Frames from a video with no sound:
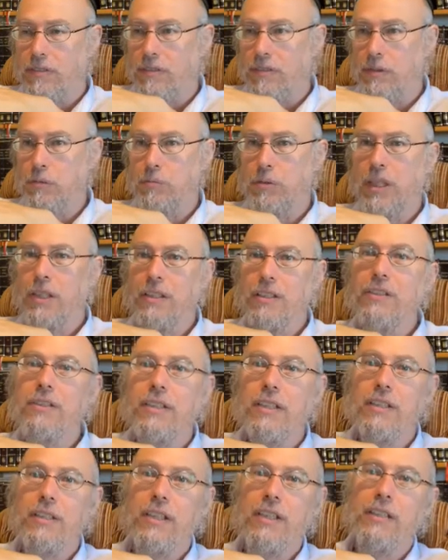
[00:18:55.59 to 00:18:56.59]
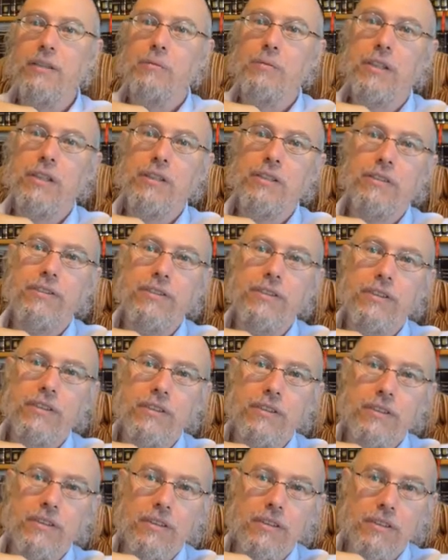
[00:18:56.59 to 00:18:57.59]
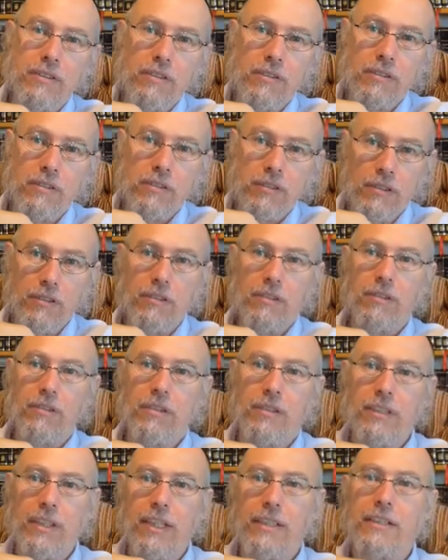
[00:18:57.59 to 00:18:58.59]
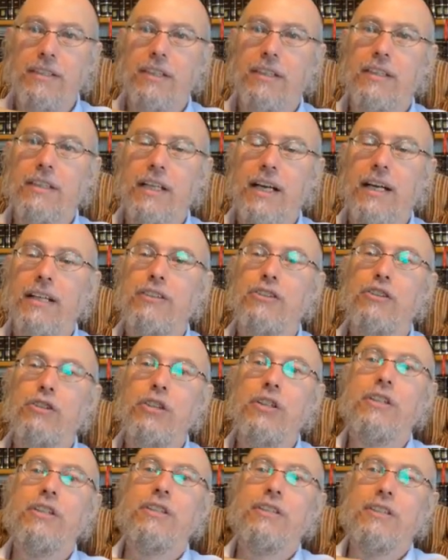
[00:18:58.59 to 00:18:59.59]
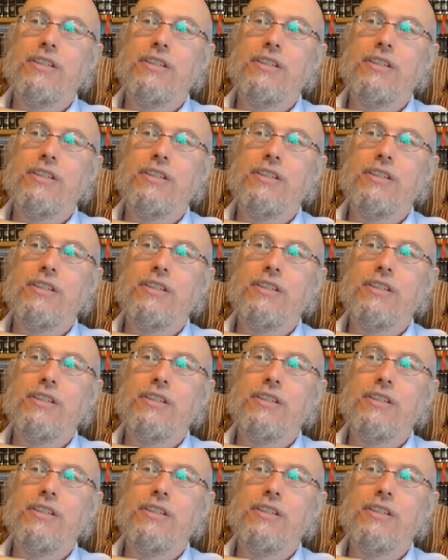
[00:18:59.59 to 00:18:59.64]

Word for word: And brachos at the end of brachos. It says that God took